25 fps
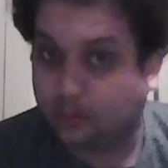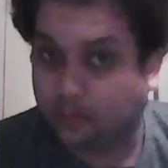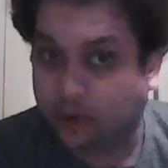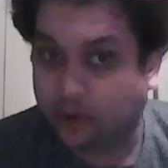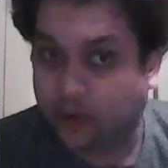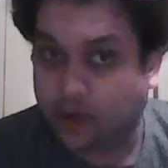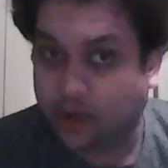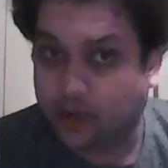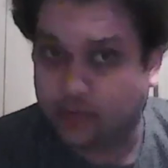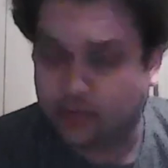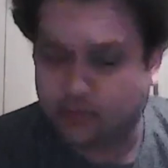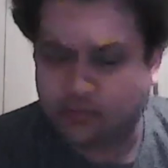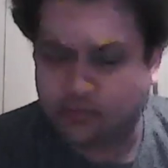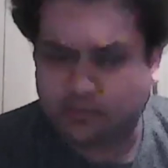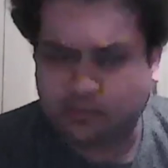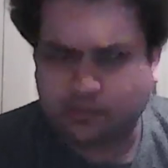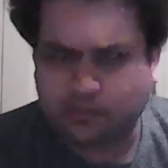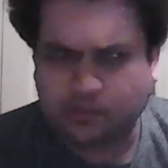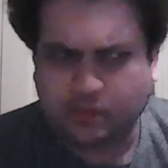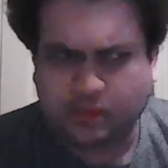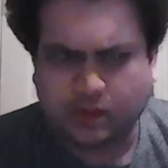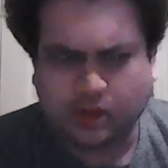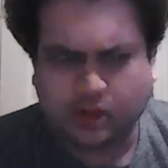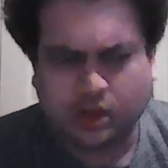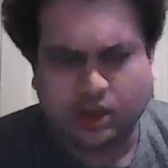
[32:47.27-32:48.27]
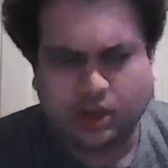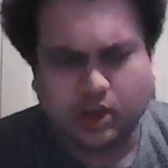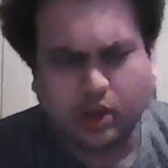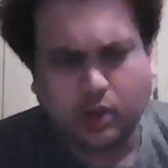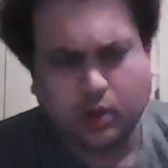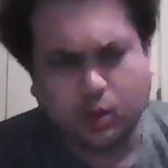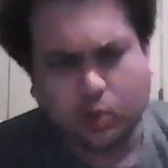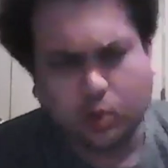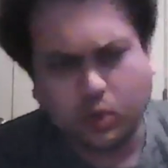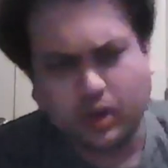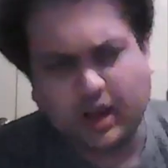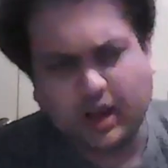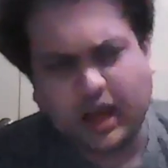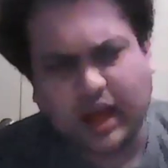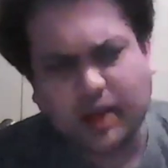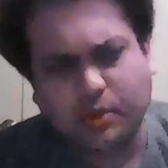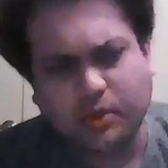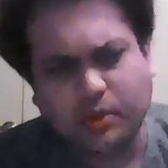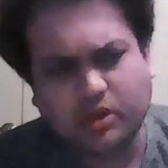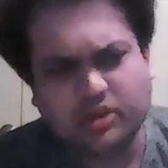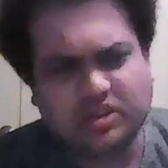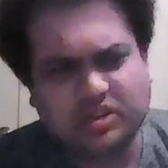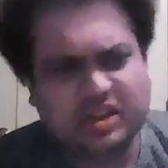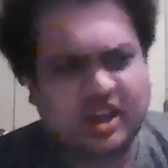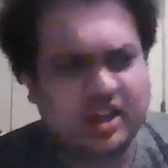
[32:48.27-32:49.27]
But when
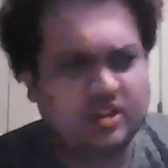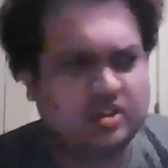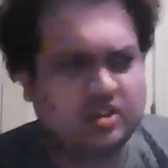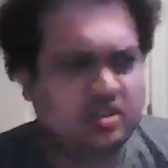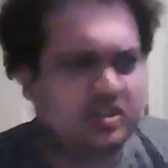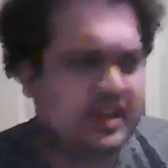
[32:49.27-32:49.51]
I was a